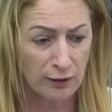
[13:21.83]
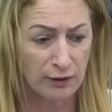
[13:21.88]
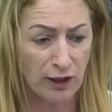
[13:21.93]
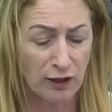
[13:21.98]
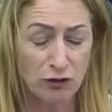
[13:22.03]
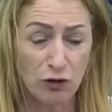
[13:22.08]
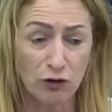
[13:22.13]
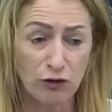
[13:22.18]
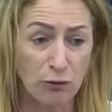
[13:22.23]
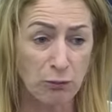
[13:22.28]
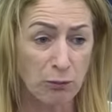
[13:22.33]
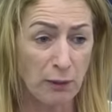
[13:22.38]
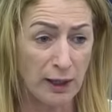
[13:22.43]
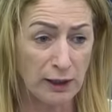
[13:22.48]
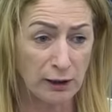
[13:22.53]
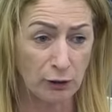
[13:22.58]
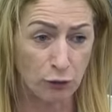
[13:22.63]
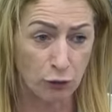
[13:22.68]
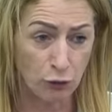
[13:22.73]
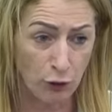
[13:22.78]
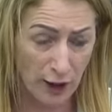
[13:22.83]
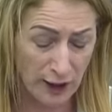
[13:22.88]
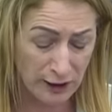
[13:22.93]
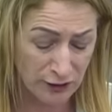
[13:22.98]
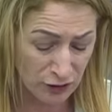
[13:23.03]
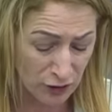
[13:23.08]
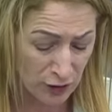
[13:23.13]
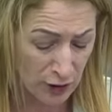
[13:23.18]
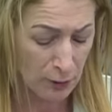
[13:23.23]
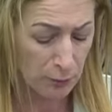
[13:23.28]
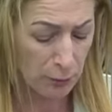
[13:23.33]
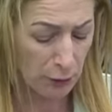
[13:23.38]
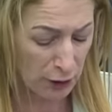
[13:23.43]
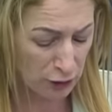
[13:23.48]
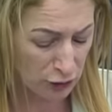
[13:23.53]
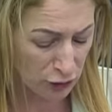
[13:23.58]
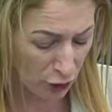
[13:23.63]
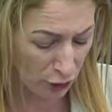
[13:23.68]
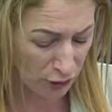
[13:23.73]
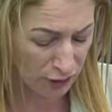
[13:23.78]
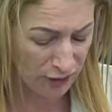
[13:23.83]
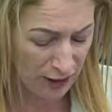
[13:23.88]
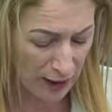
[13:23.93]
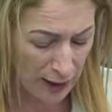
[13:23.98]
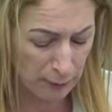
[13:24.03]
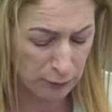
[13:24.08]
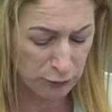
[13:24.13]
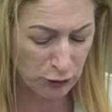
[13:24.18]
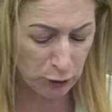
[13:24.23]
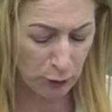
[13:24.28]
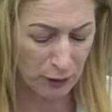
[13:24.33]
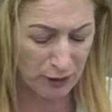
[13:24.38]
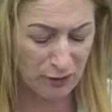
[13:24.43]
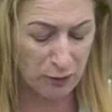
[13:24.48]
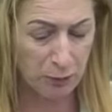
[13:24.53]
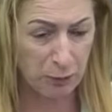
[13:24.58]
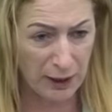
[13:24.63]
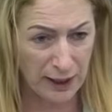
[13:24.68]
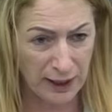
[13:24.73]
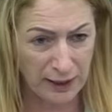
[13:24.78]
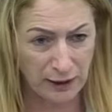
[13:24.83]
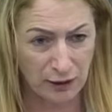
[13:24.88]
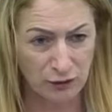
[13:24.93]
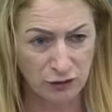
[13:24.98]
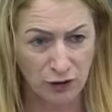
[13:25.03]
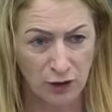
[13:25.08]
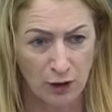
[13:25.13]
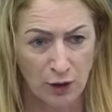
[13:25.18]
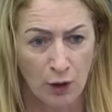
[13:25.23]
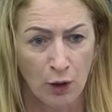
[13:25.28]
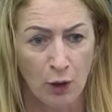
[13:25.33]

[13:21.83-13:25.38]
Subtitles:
That doesn't make it right, but it does help to explain it.